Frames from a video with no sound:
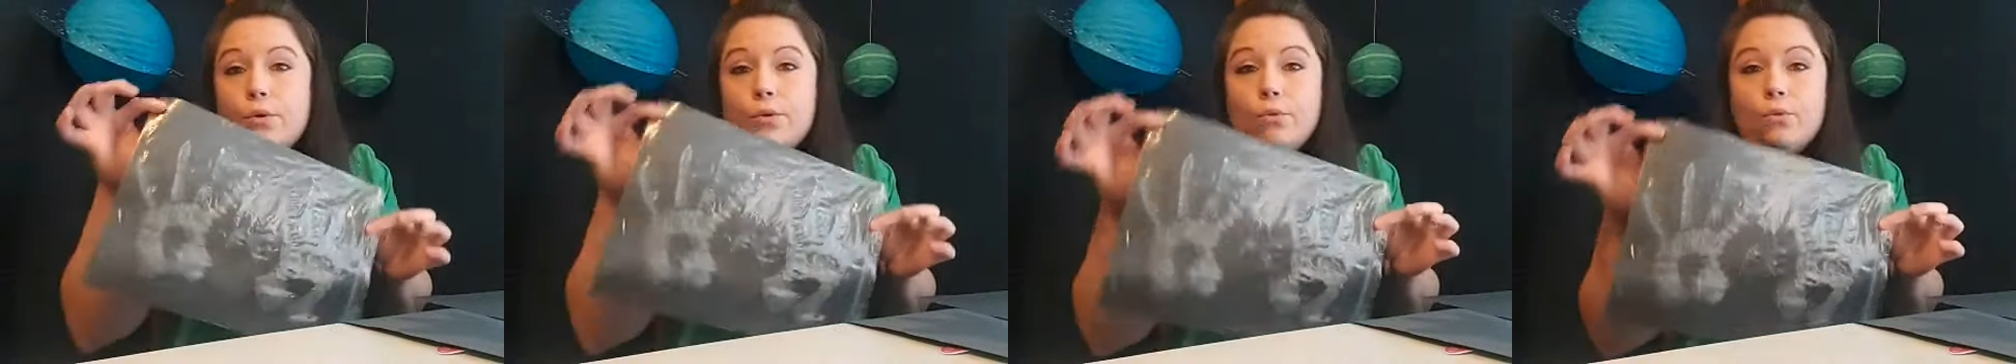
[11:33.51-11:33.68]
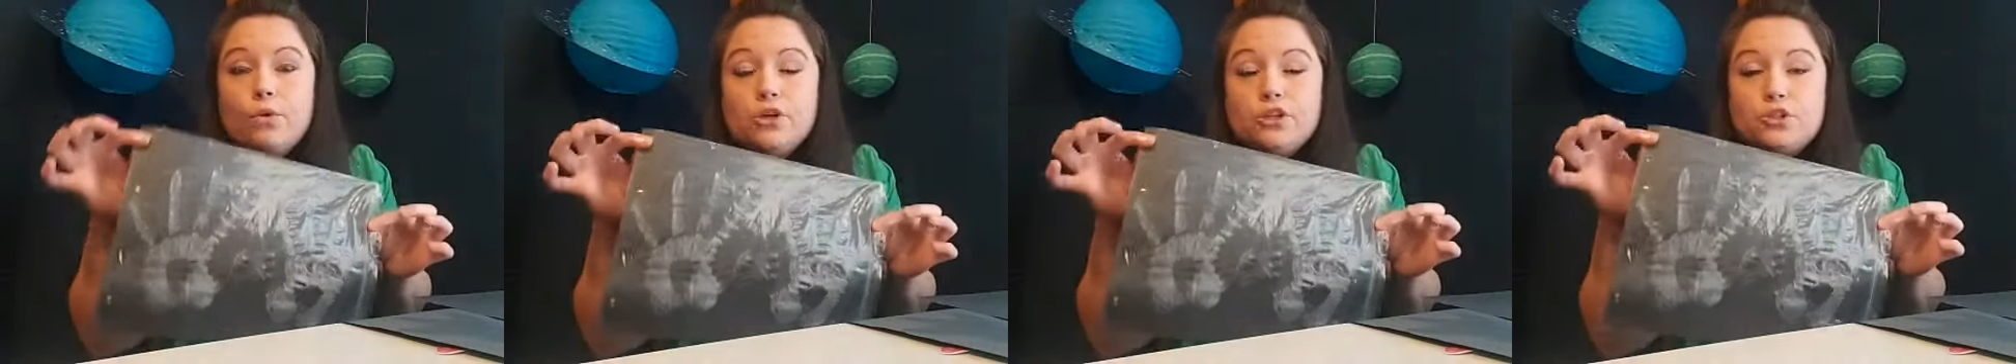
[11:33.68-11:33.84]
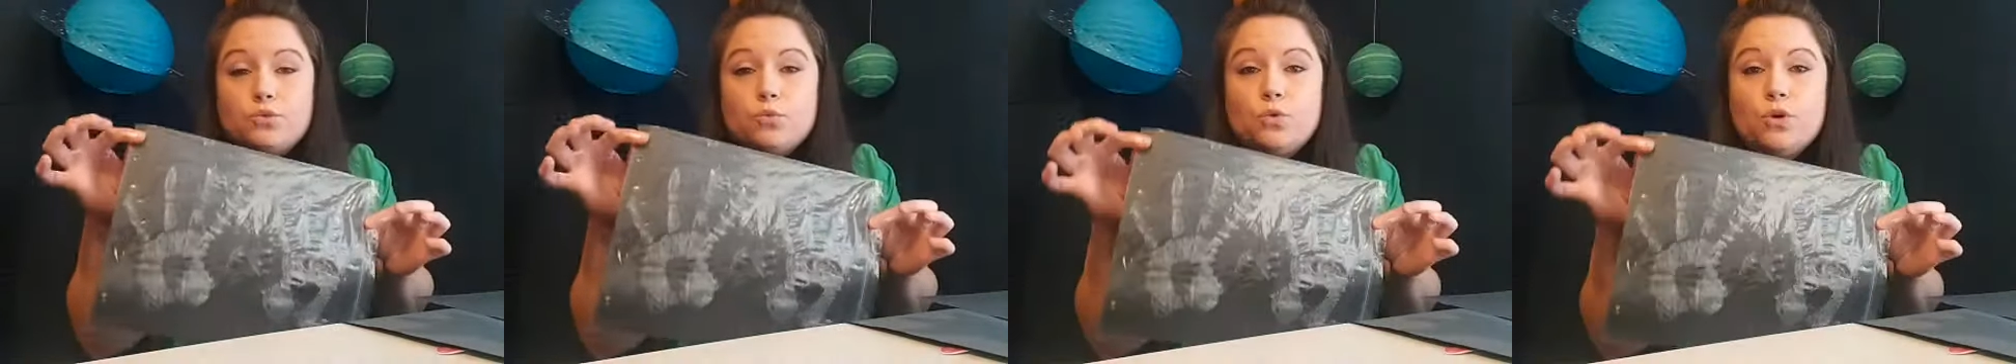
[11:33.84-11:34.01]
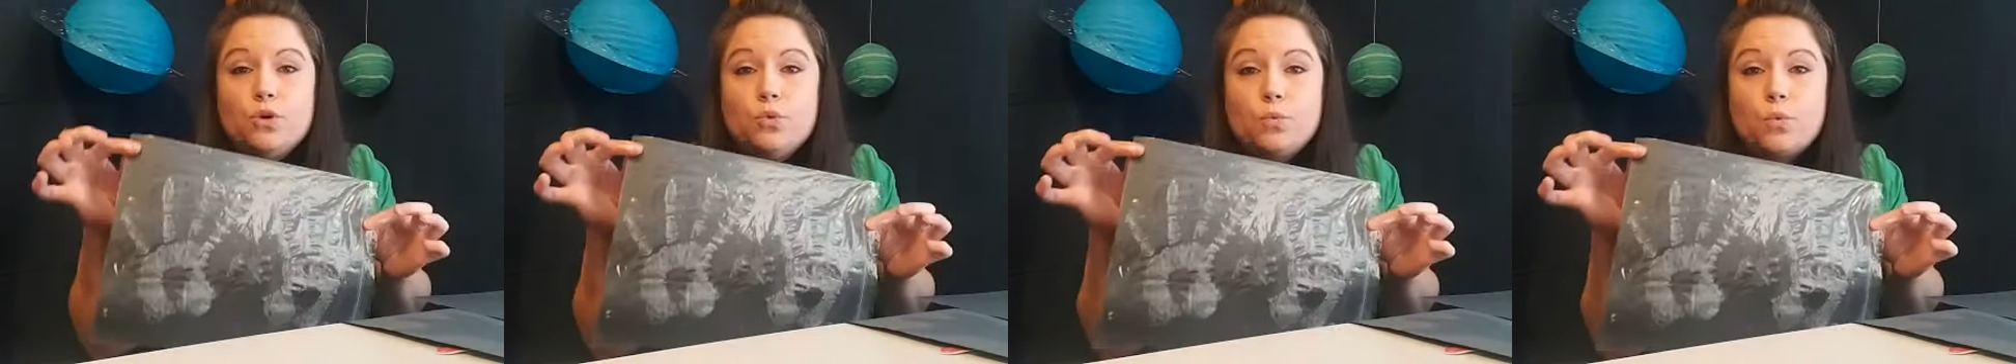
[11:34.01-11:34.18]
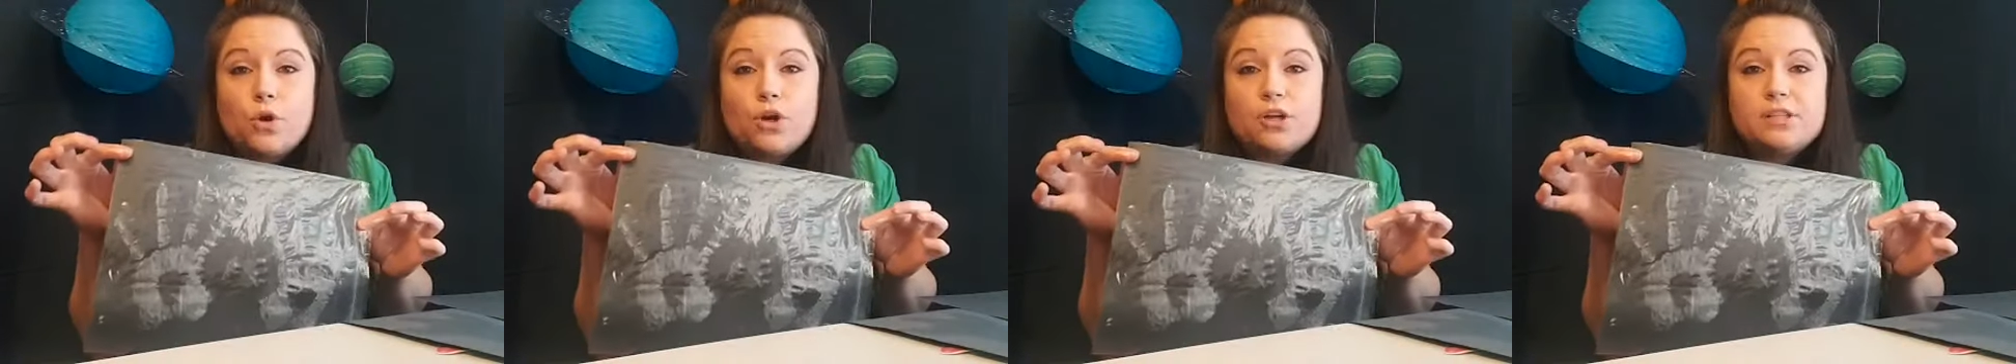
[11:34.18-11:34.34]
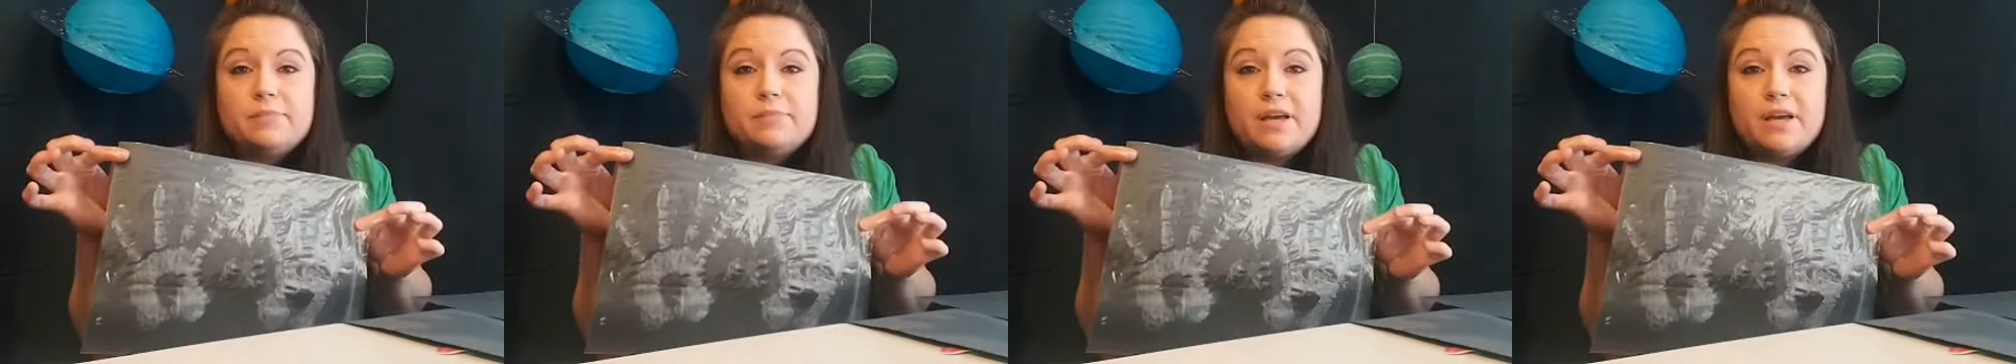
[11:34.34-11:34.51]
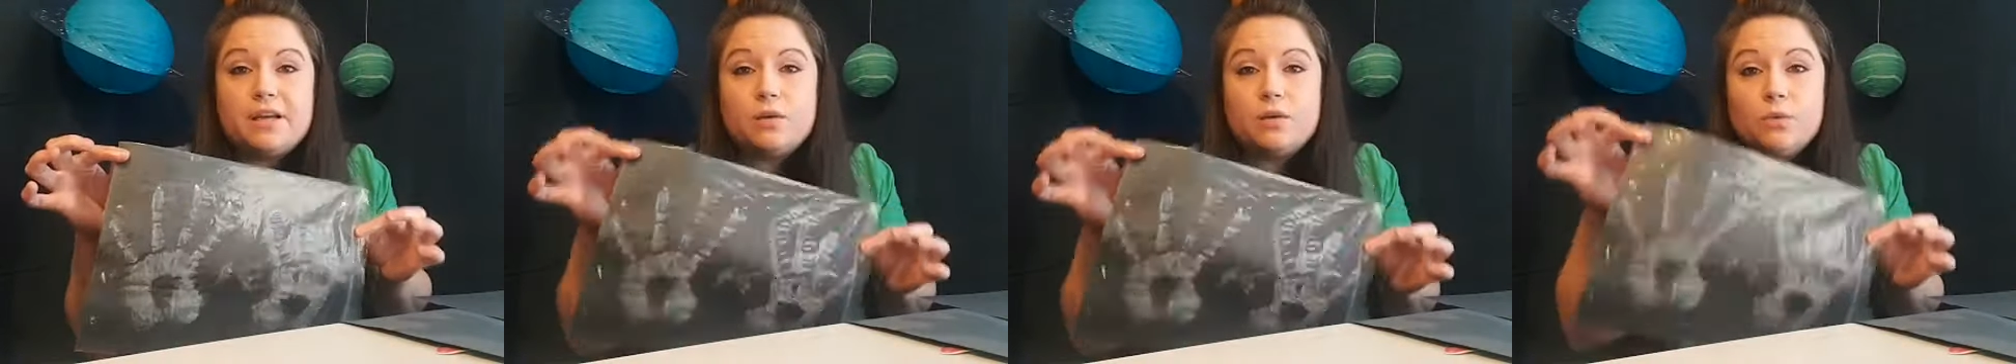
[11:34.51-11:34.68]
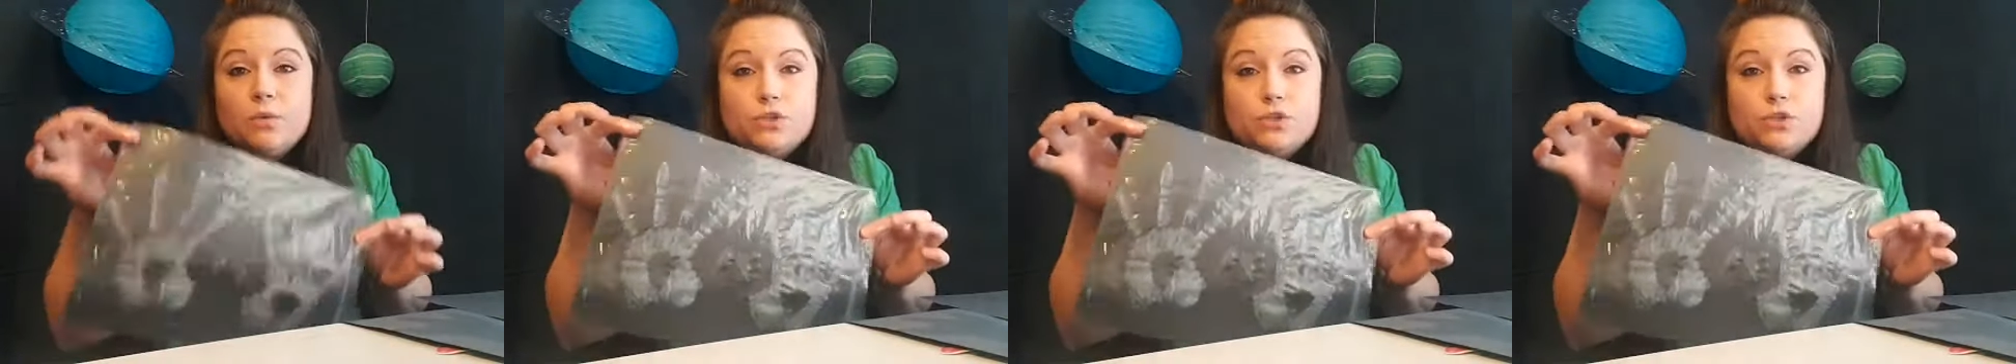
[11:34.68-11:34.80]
which one works better,